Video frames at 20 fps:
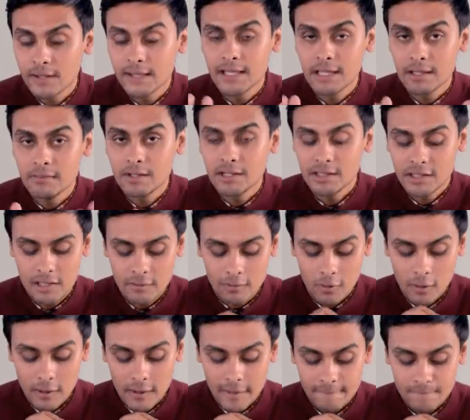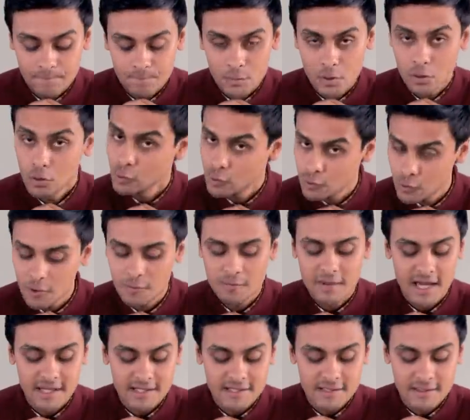a gaming keyboard, go to
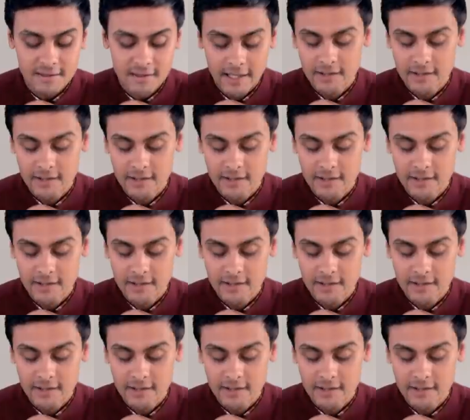Remax,